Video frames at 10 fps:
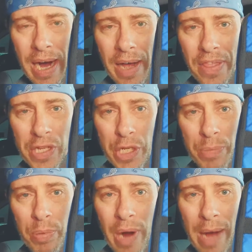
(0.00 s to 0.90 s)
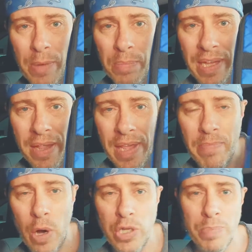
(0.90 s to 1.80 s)
This is probably the
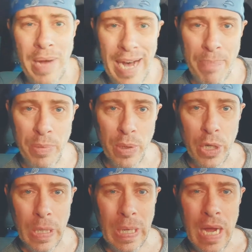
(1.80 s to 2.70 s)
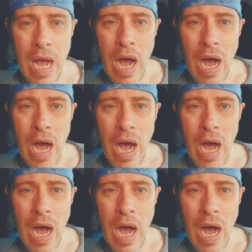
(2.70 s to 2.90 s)
most popular